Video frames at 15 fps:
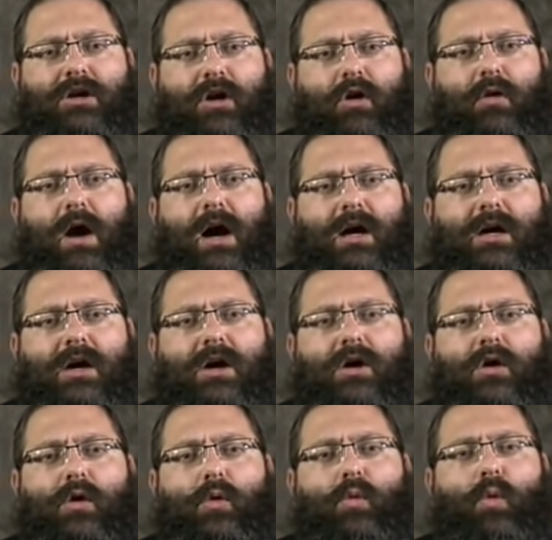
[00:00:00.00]
Noah
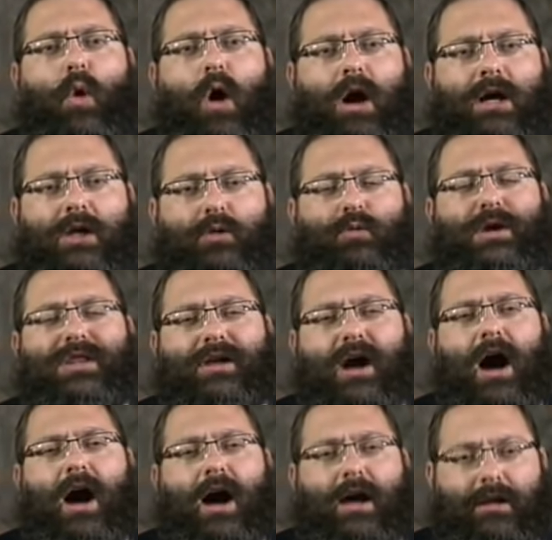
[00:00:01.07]
walked with
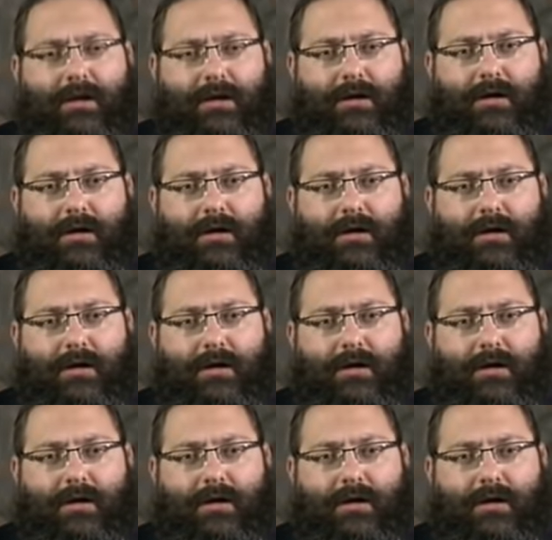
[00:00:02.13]
God.